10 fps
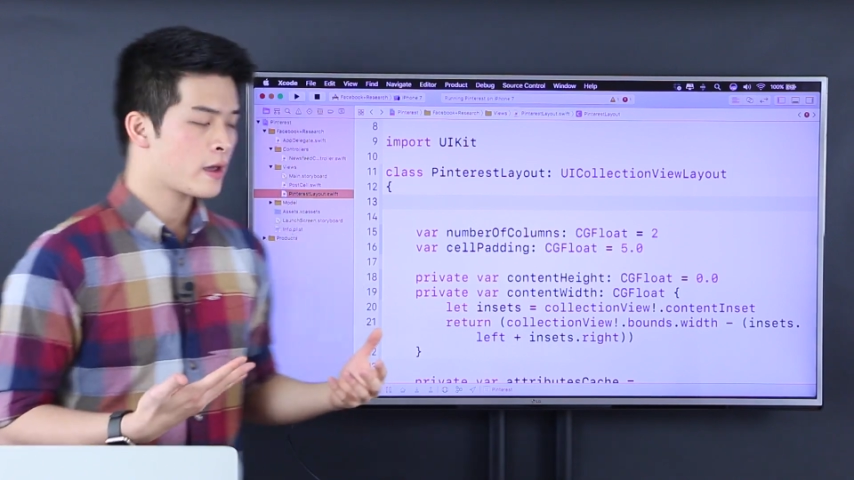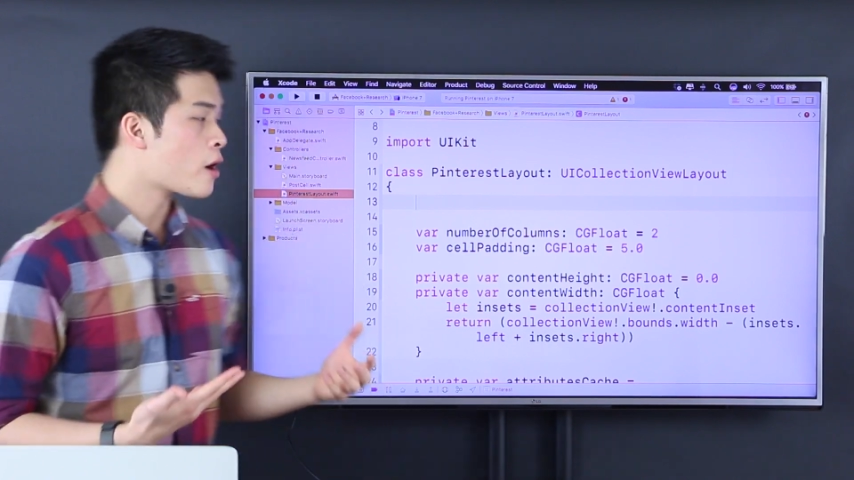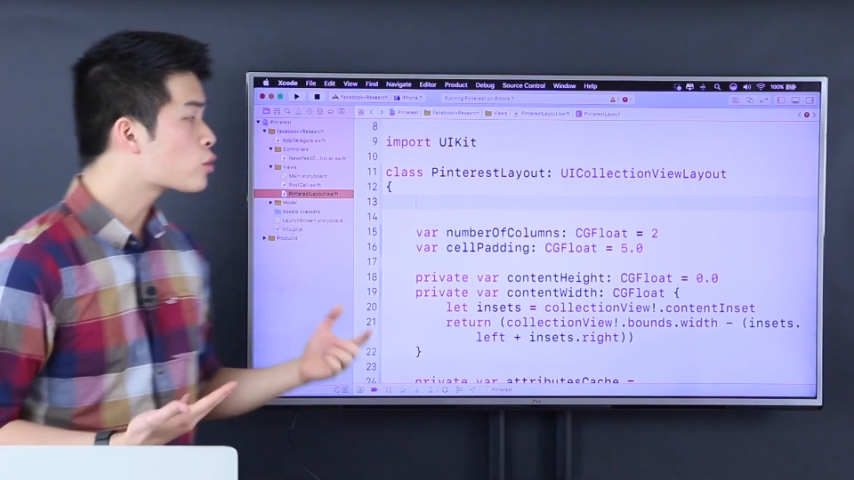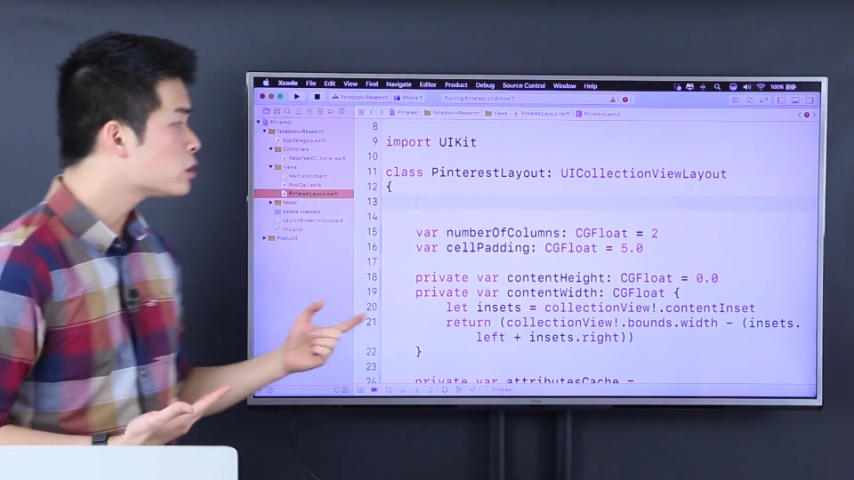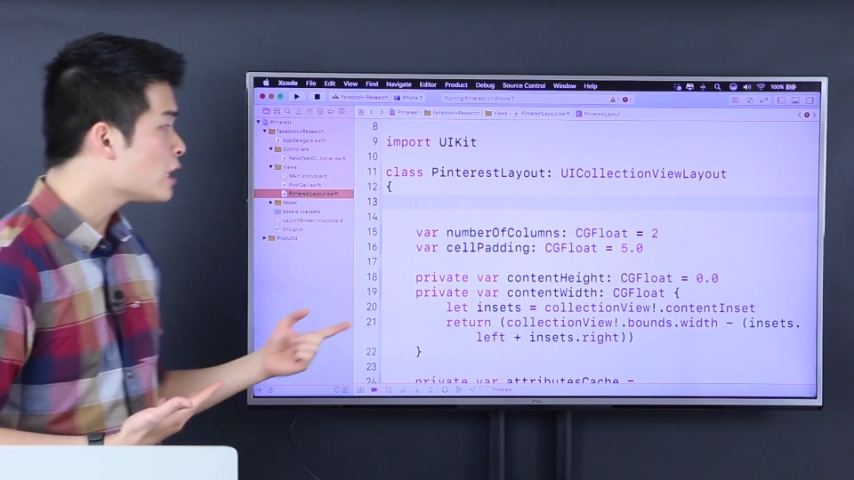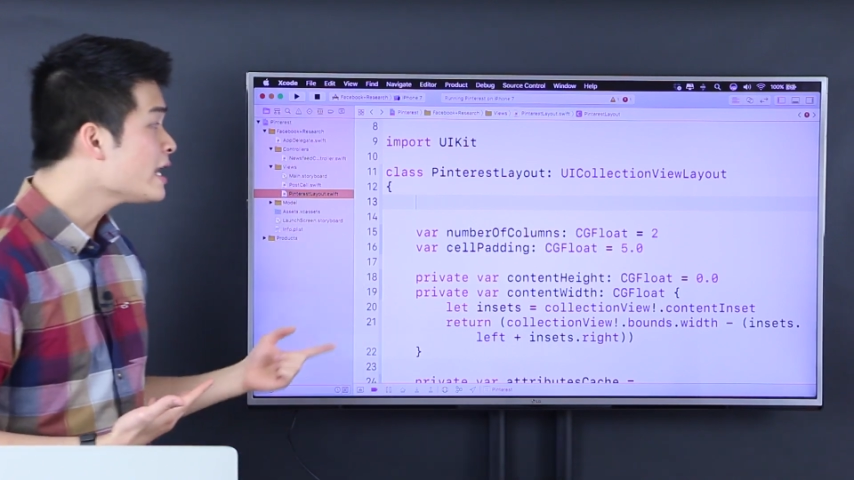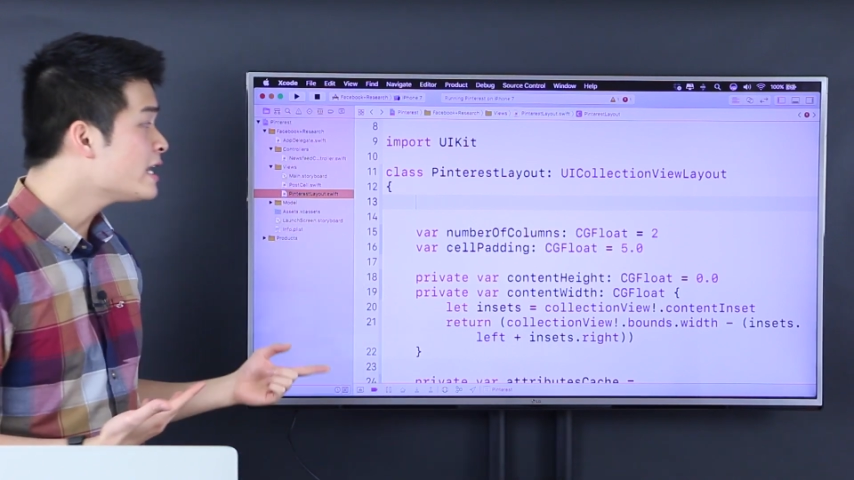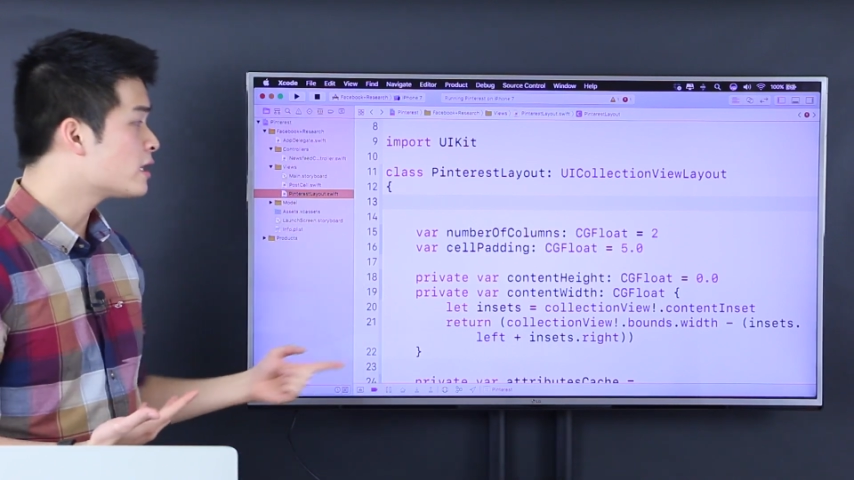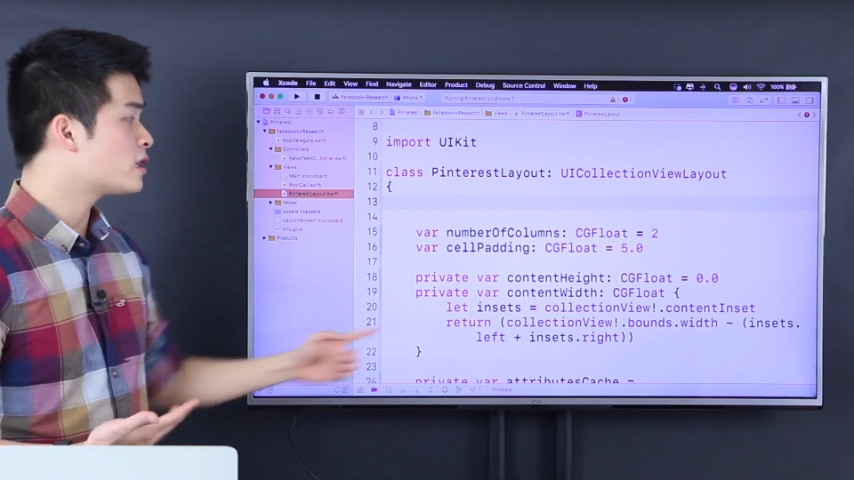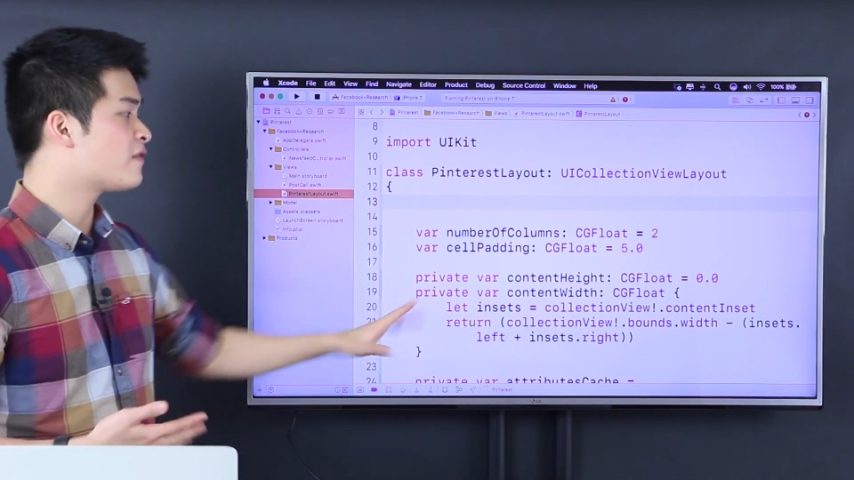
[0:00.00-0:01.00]

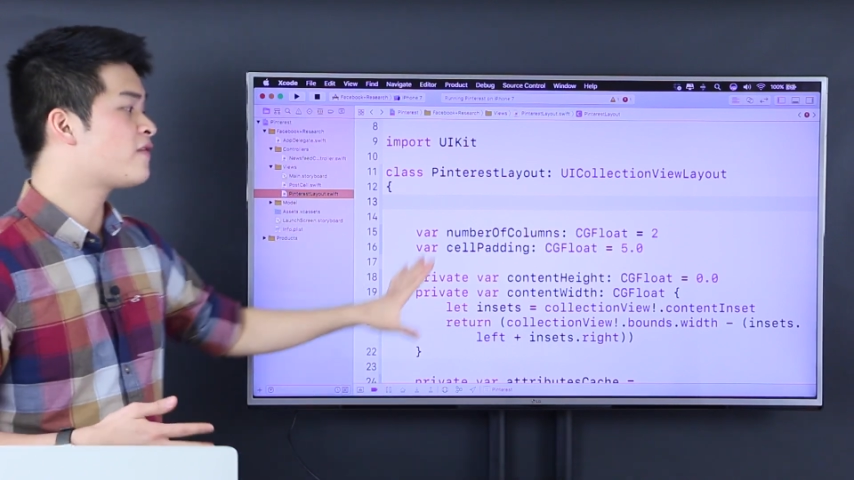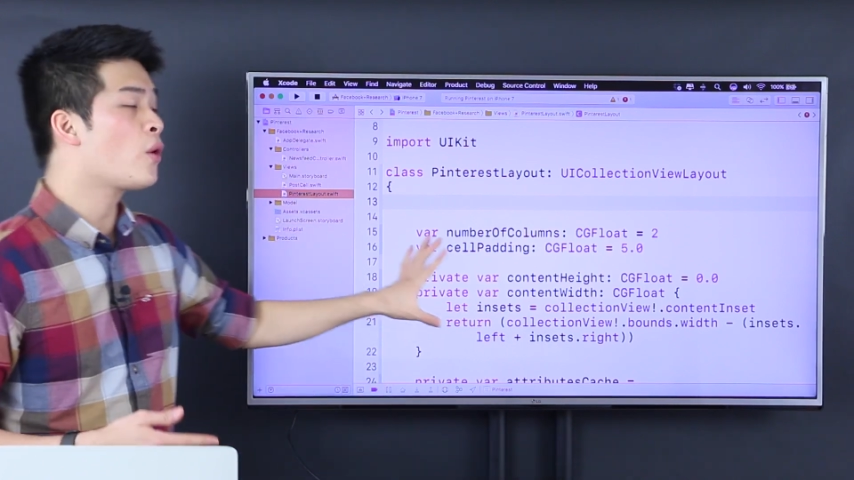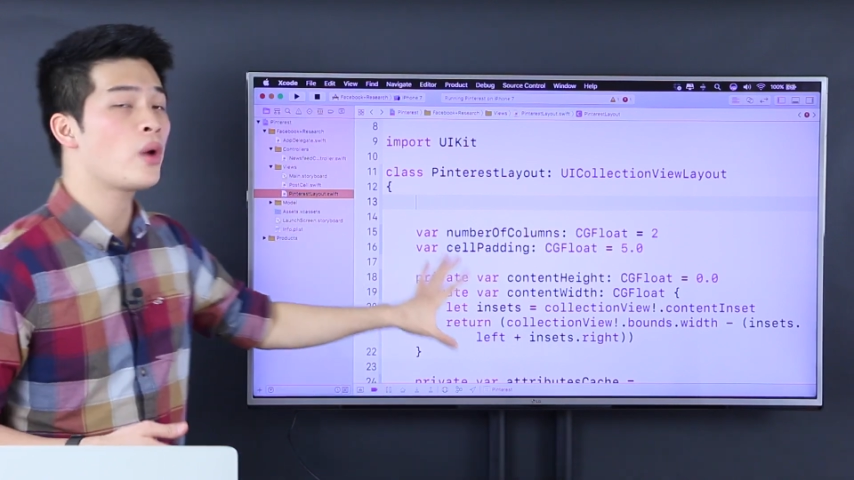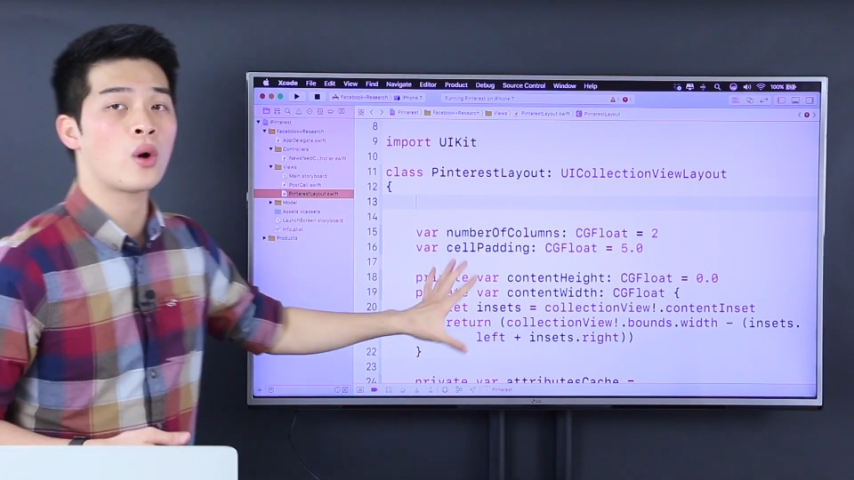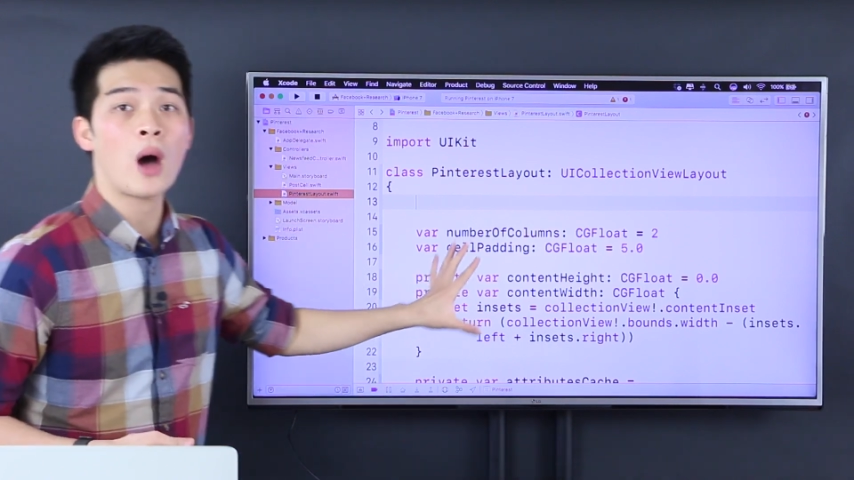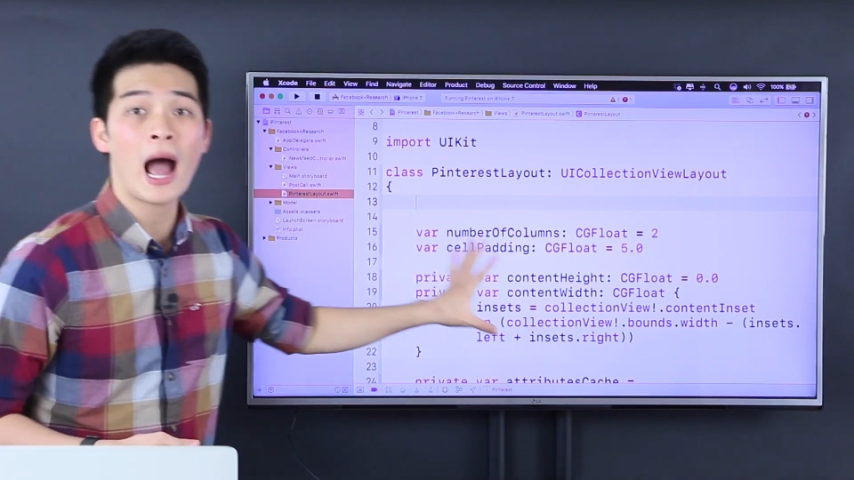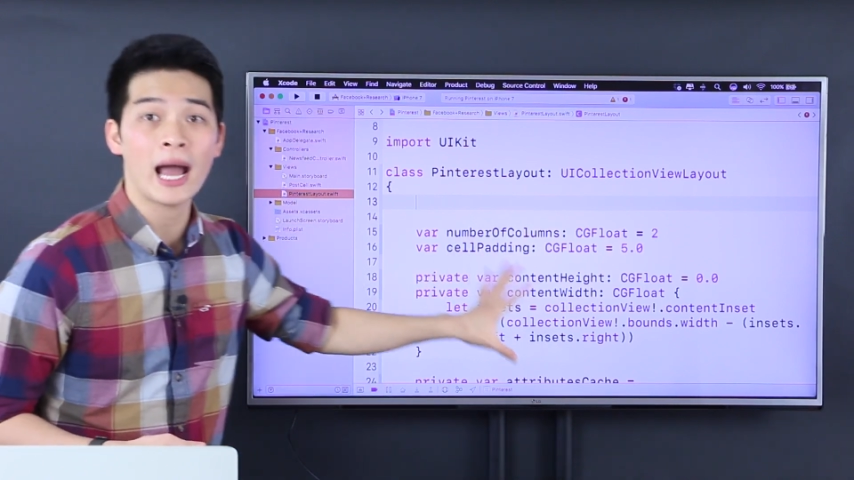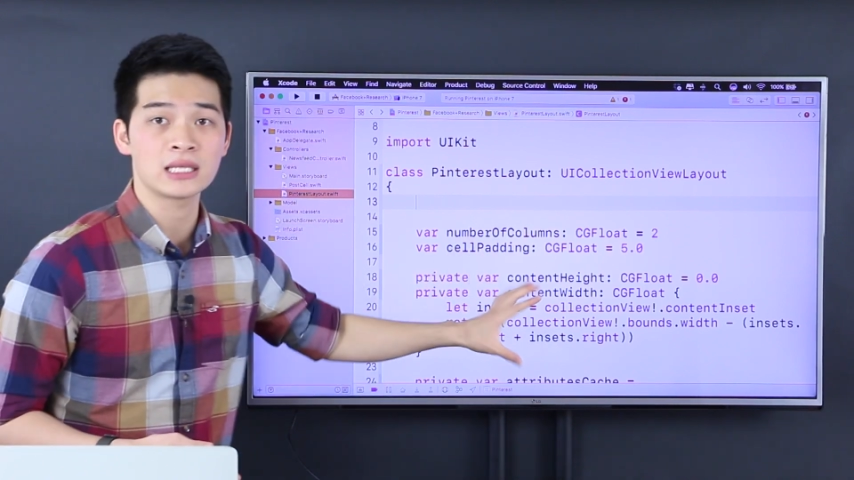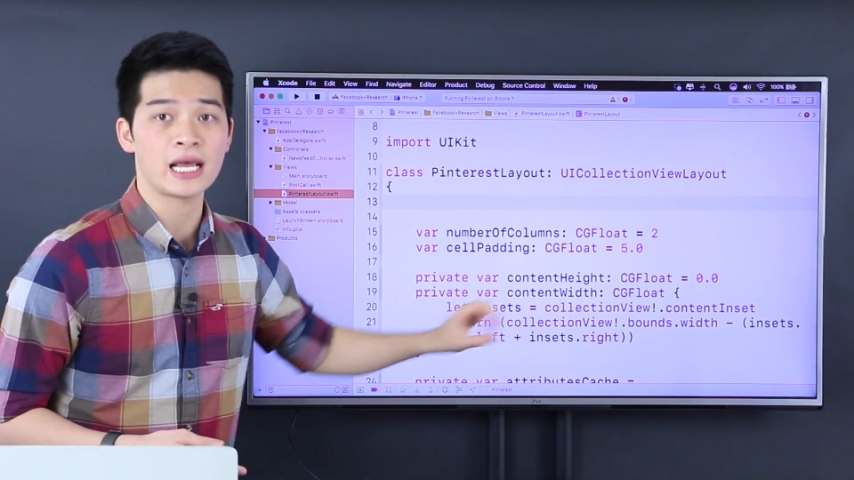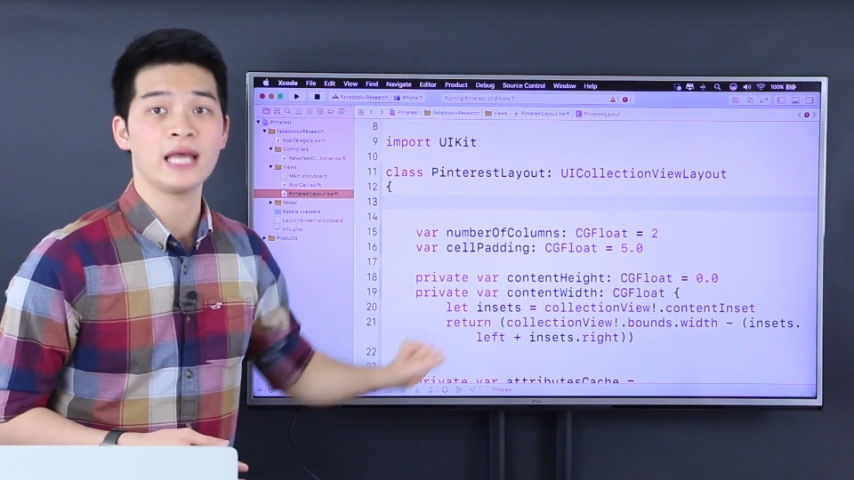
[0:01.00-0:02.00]
calculating the photo height